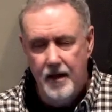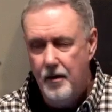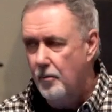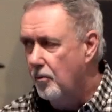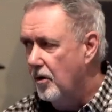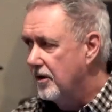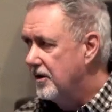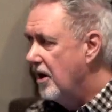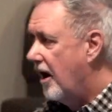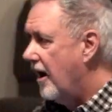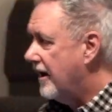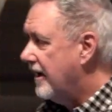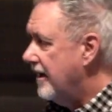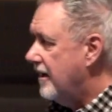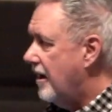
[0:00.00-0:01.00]
We're
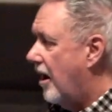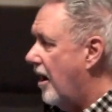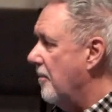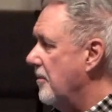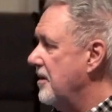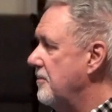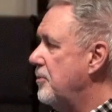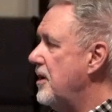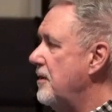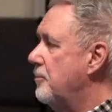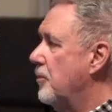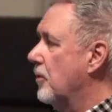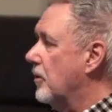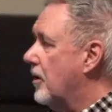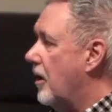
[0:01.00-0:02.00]
talking common
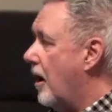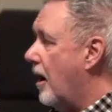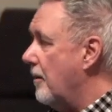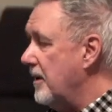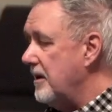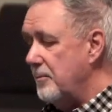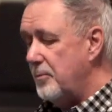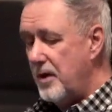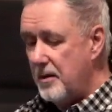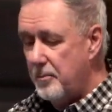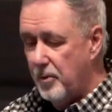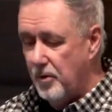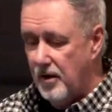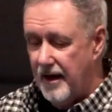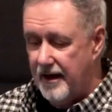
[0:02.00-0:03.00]
people. Common
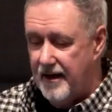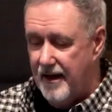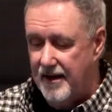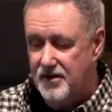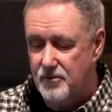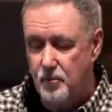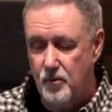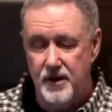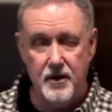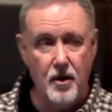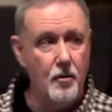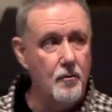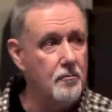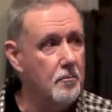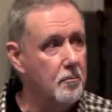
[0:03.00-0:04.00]
people like us, we
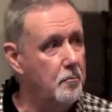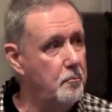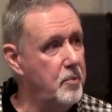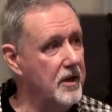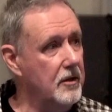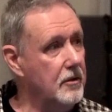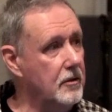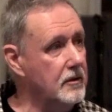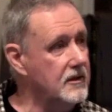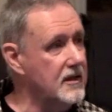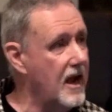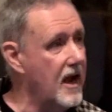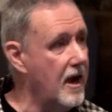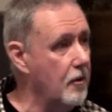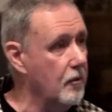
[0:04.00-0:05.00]
don't build
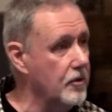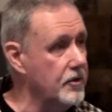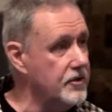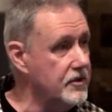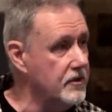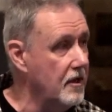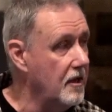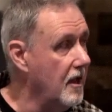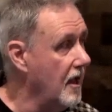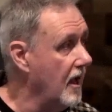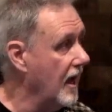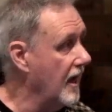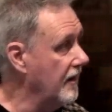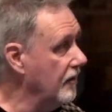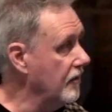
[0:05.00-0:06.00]
towers.
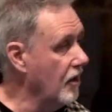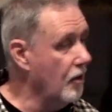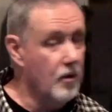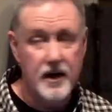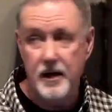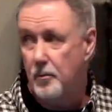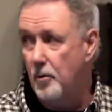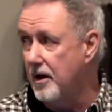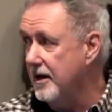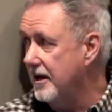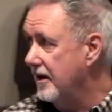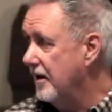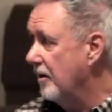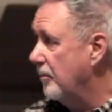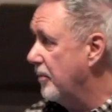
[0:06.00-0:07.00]
I don't know anyone
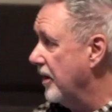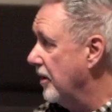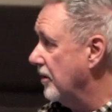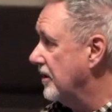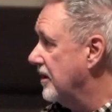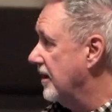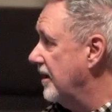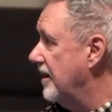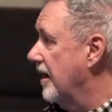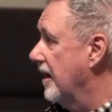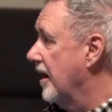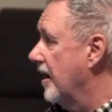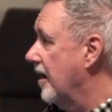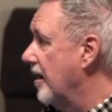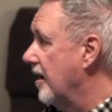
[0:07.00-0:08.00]
here built the,
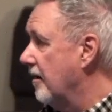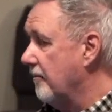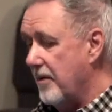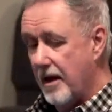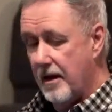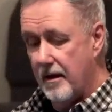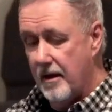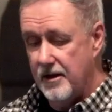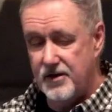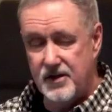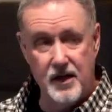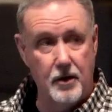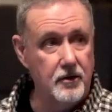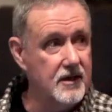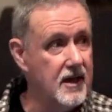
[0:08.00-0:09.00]
uh, a, a
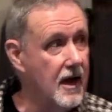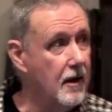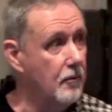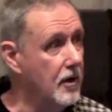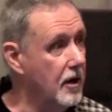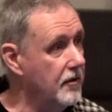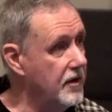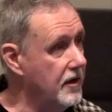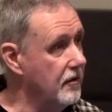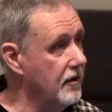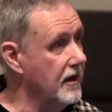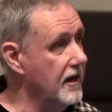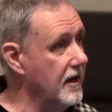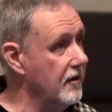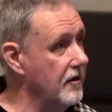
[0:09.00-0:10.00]
cell tower out here
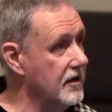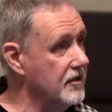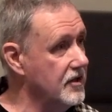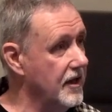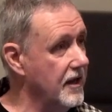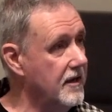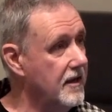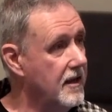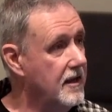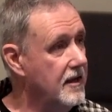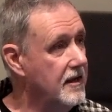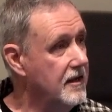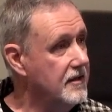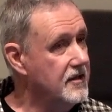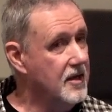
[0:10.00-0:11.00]
at Heritage Lake.
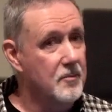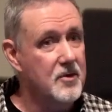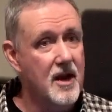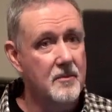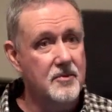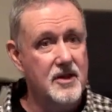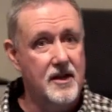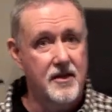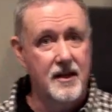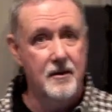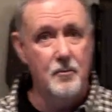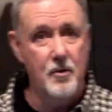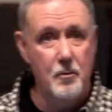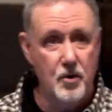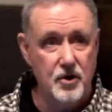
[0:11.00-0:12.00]
Sometimes I
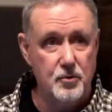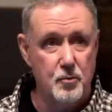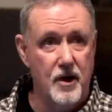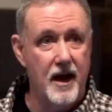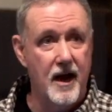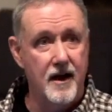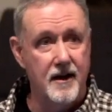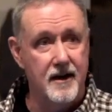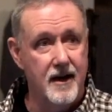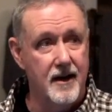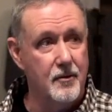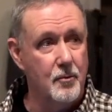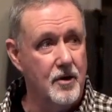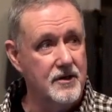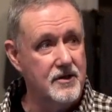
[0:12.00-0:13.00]
think we wish we had
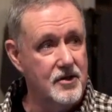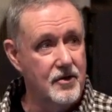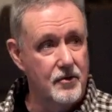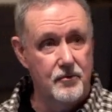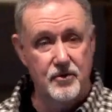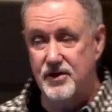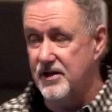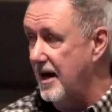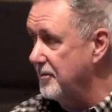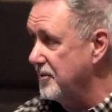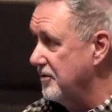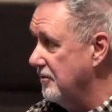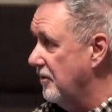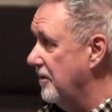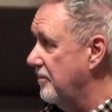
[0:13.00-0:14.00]
another one so the
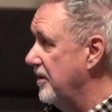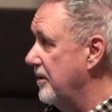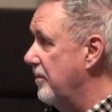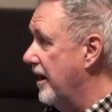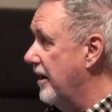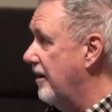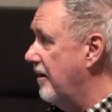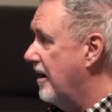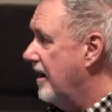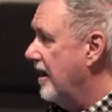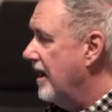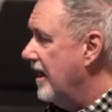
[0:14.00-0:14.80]
reception would be better.